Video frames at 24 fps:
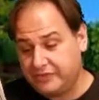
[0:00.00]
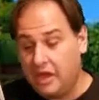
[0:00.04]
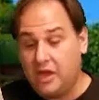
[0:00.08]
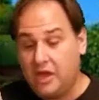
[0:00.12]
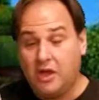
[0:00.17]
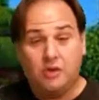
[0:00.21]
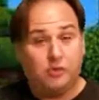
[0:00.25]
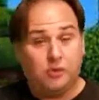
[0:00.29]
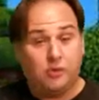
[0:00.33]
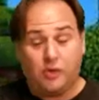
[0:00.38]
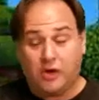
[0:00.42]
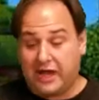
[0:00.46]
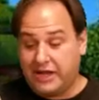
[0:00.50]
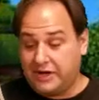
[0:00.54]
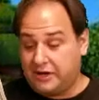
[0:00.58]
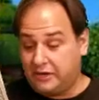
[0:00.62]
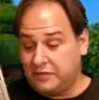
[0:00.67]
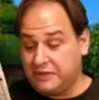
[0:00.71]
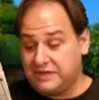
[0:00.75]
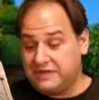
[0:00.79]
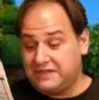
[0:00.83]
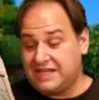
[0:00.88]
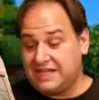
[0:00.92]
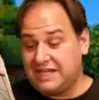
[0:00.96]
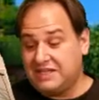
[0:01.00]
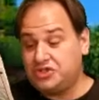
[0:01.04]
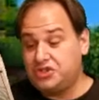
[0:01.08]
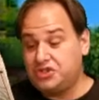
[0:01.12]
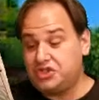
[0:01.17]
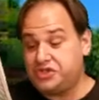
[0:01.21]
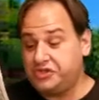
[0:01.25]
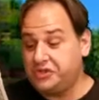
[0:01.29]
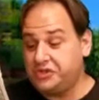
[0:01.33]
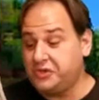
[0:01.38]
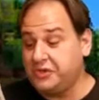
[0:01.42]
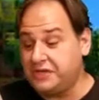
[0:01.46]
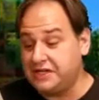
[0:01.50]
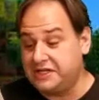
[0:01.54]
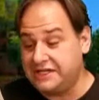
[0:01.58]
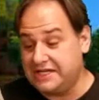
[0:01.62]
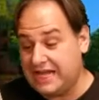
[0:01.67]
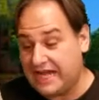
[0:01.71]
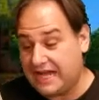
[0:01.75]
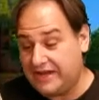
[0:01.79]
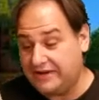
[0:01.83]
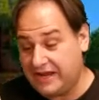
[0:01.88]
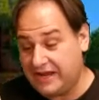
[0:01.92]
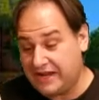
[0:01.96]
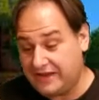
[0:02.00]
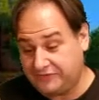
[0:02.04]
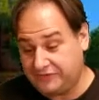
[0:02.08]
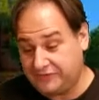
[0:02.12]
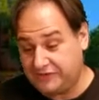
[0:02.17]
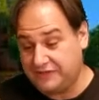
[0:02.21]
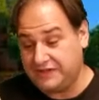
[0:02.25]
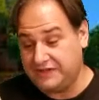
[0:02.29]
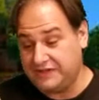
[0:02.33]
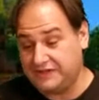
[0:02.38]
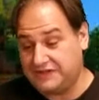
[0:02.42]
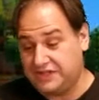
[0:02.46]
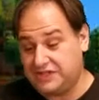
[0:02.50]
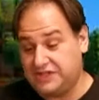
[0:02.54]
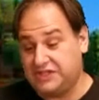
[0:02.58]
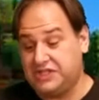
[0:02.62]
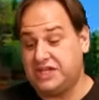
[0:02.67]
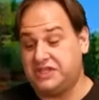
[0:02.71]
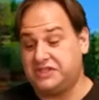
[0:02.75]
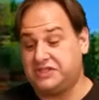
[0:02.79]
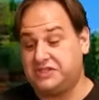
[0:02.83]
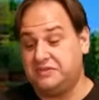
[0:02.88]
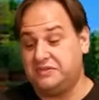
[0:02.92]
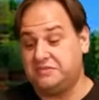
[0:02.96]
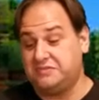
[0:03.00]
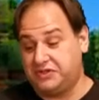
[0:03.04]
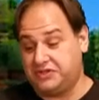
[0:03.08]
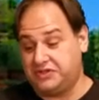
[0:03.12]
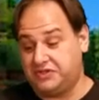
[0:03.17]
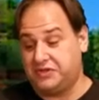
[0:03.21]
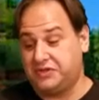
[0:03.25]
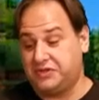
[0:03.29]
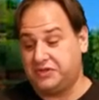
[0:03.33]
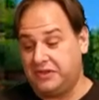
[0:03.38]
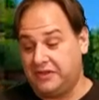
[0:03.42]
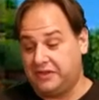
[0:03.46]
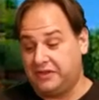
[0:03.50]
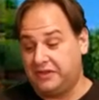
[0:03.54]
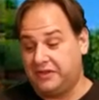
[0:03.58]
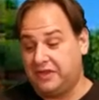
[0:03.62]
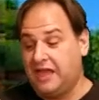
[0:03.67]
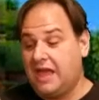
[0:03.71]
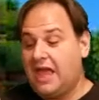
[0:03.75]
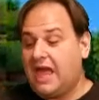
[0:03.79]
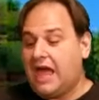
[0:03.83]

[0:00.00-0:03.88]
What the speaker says: "Why don't we send Stuart down after it?" suggested Mr. Little.